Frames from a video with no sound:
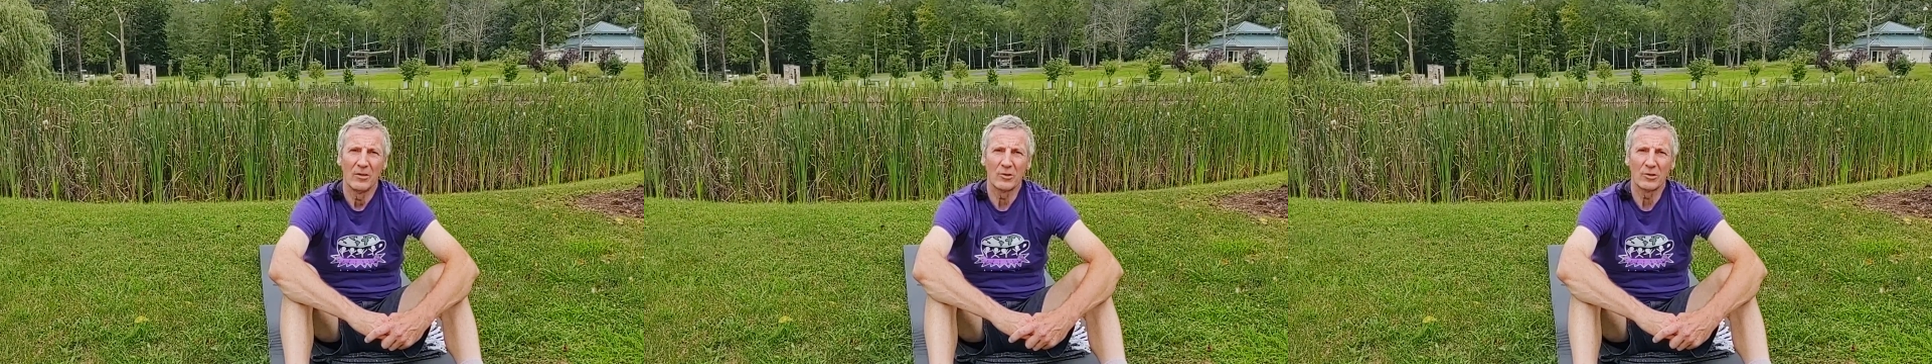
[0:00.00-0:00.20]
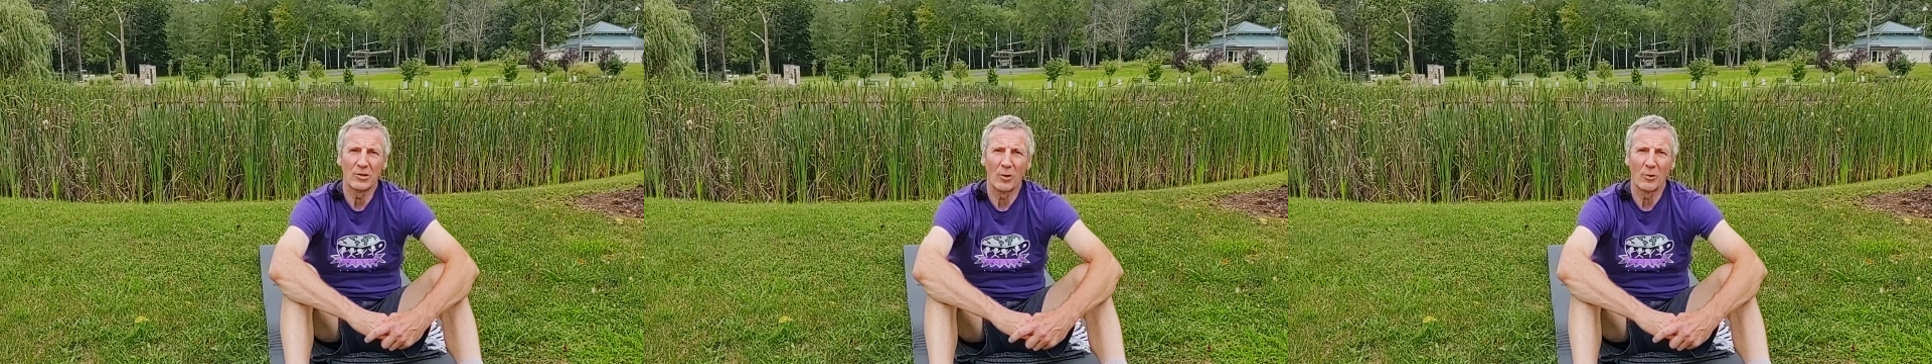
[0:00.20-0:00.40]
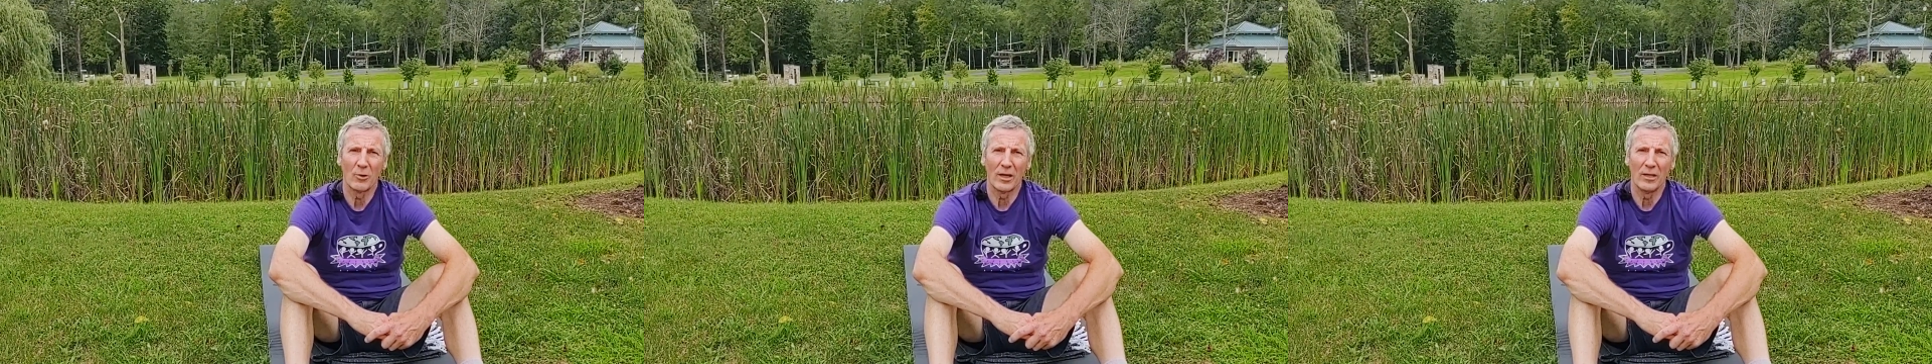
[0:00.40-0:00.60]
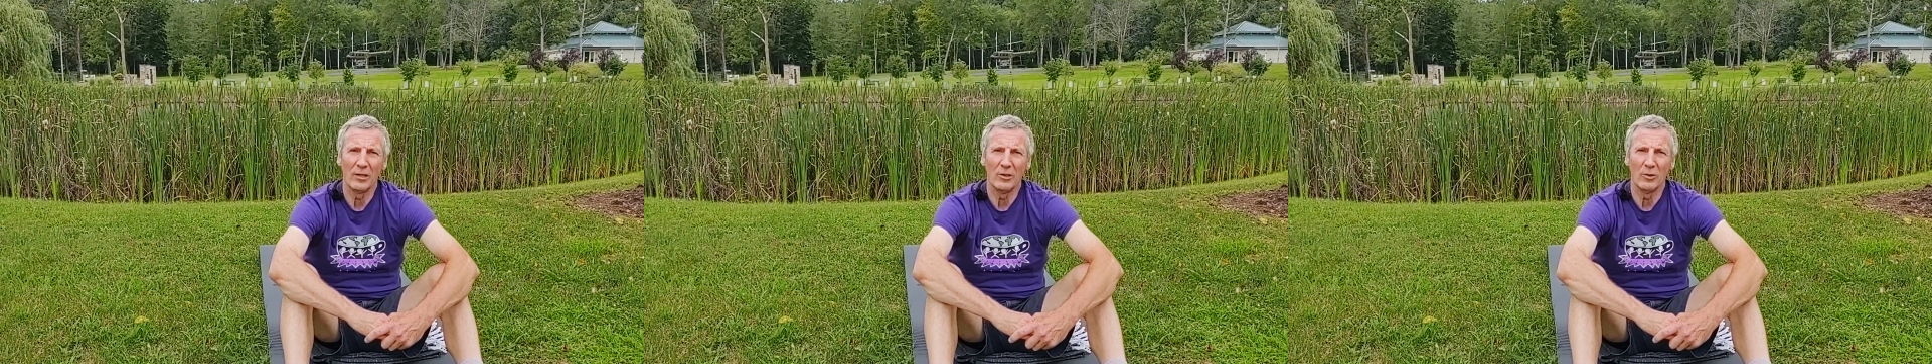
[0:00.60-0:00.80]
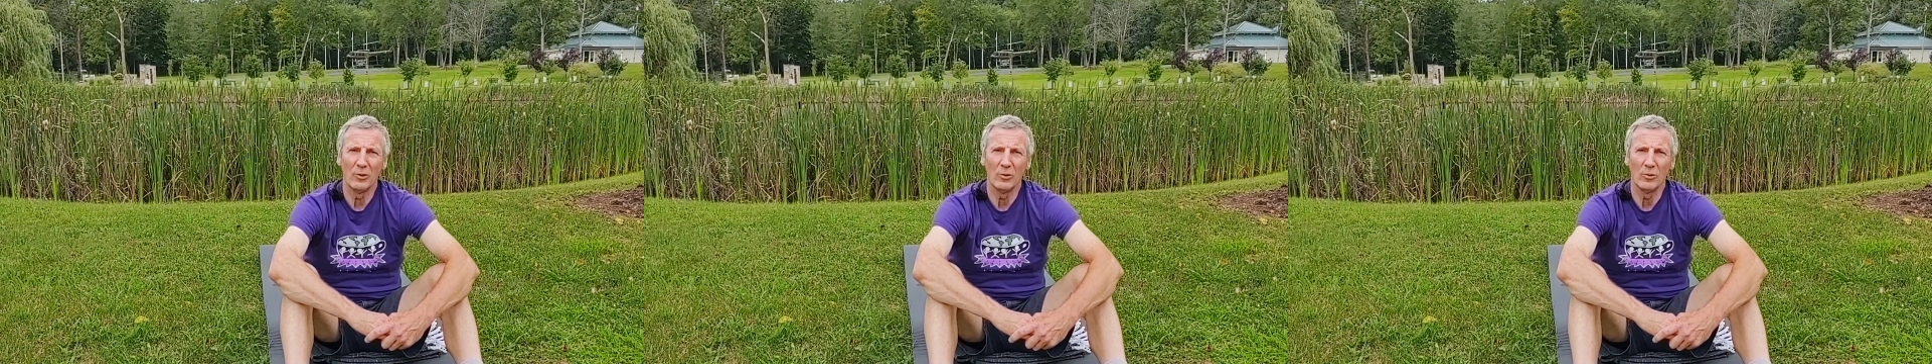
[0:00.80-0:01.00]
so
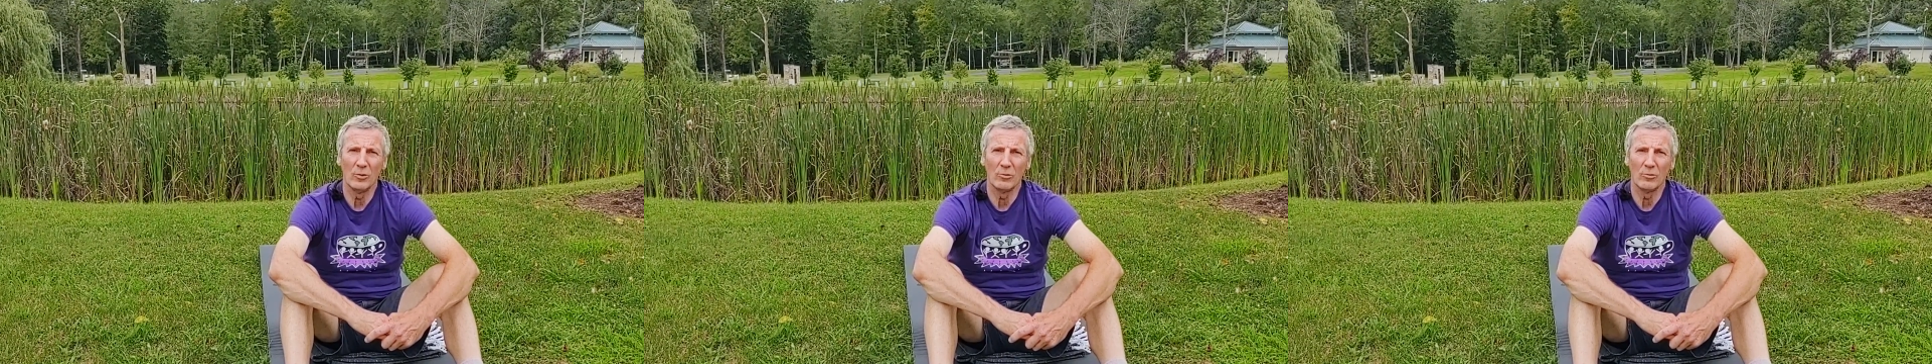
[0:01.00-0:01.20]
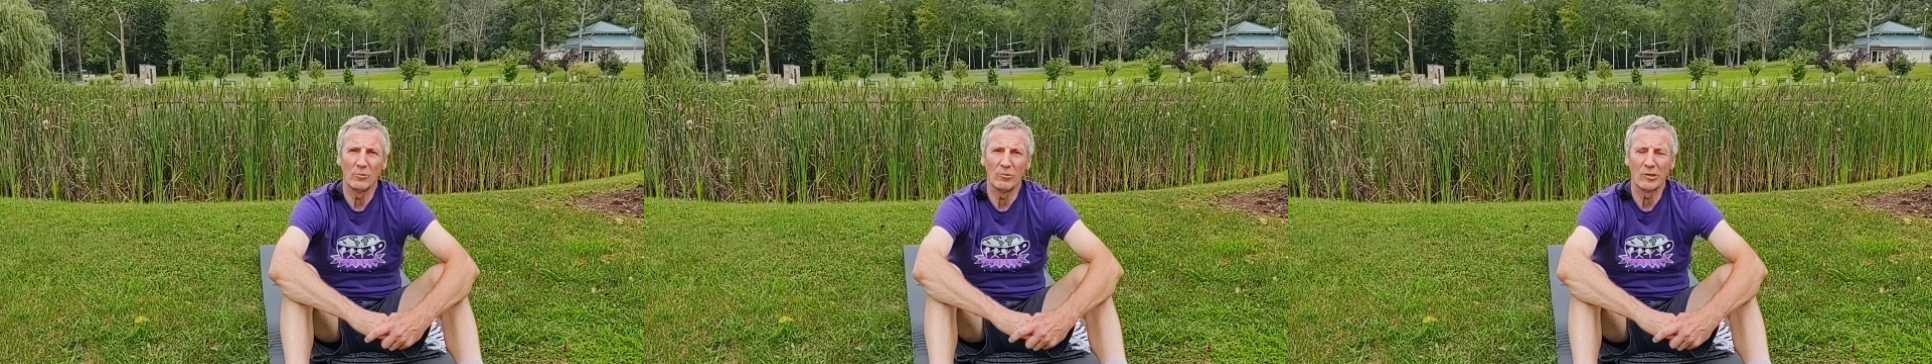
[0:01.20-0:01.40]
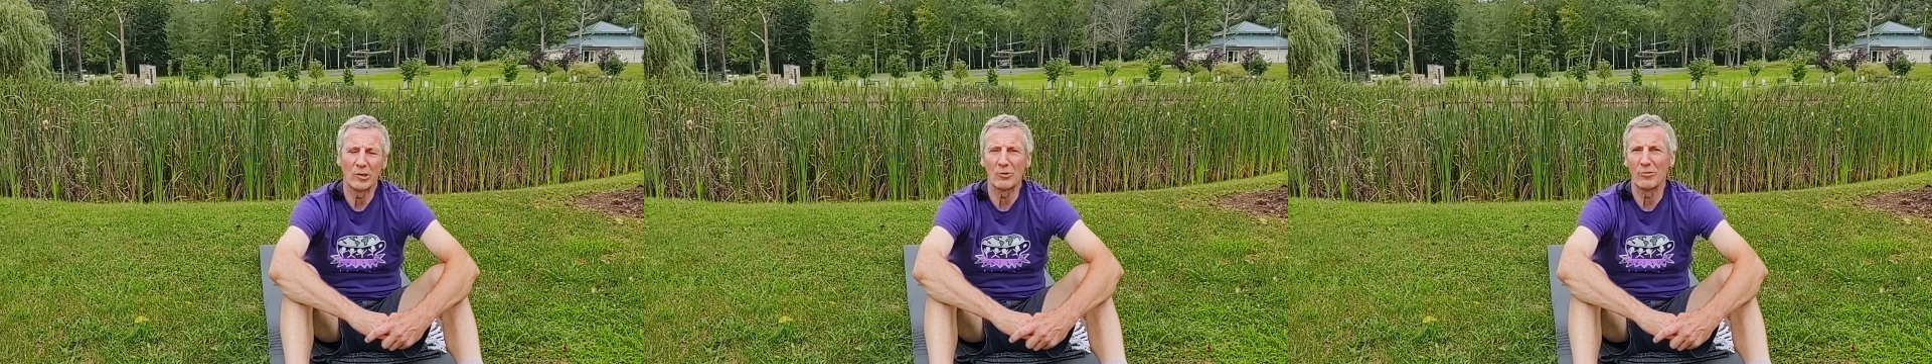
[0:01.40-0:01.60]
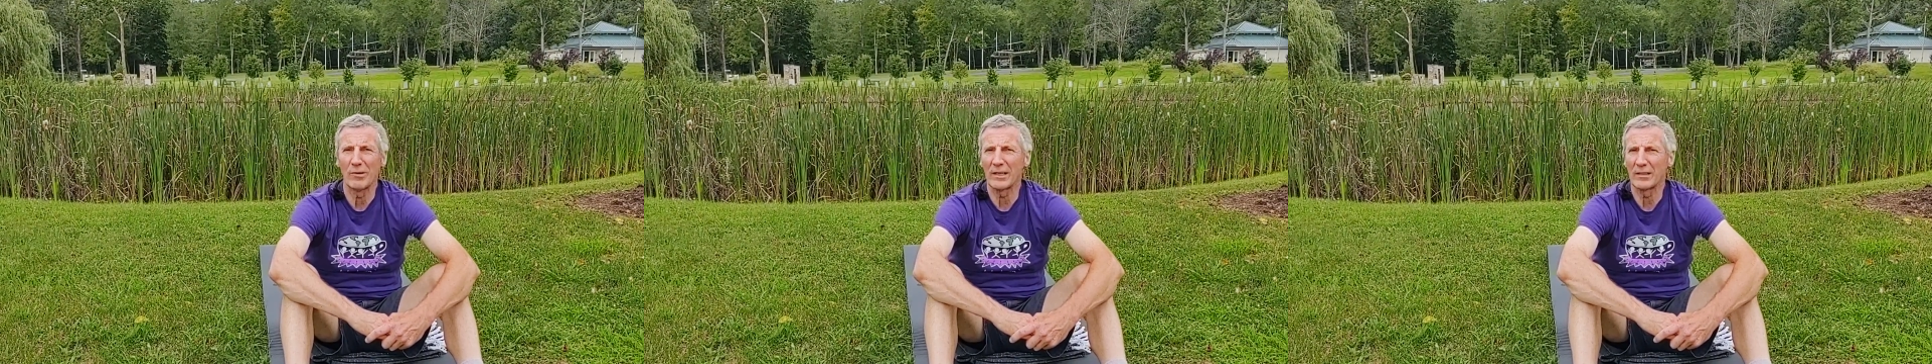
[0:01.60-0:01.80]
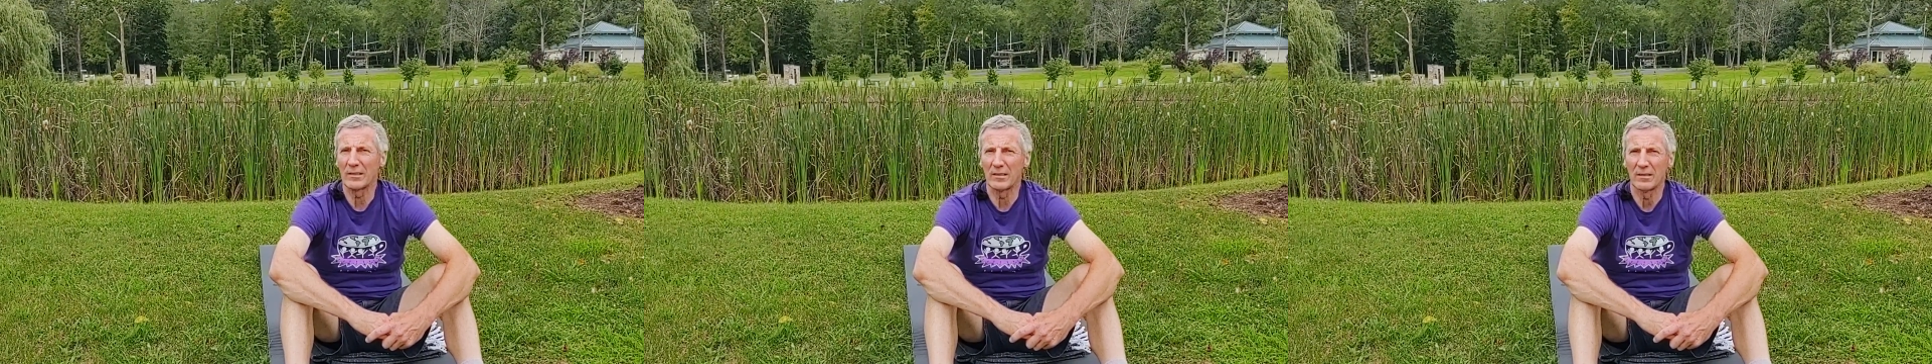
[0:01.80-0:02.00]
that you
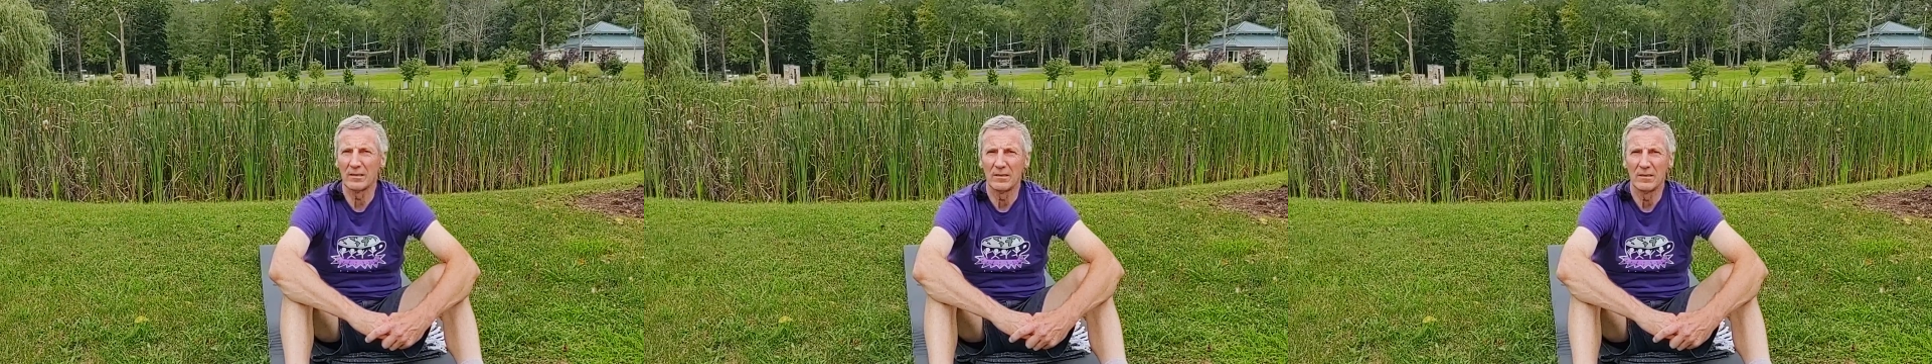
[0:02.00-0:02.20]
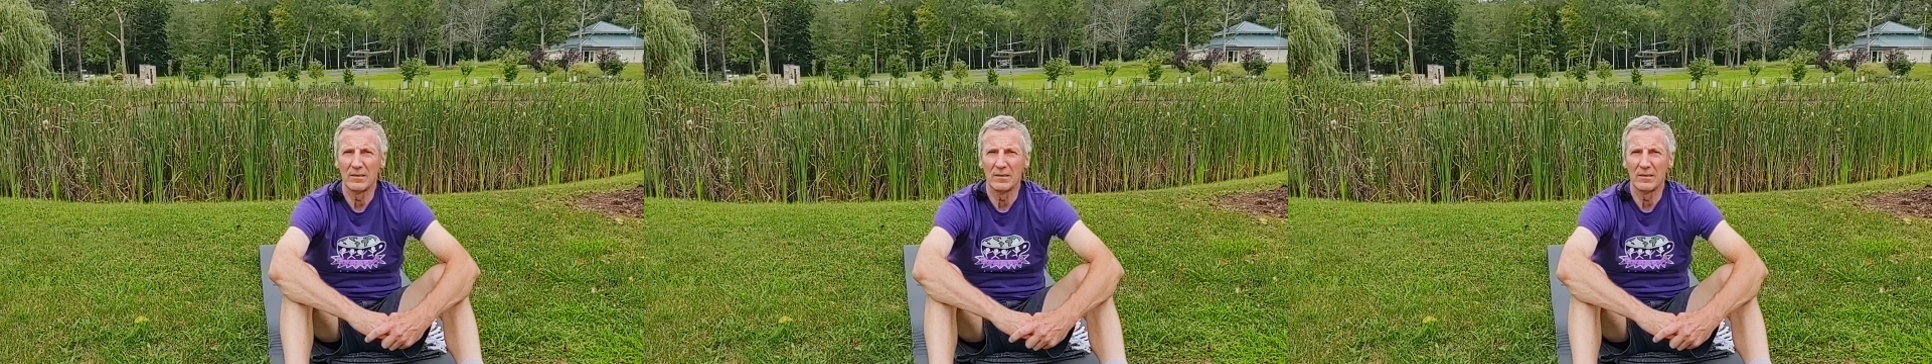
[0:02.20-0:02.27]
restrict,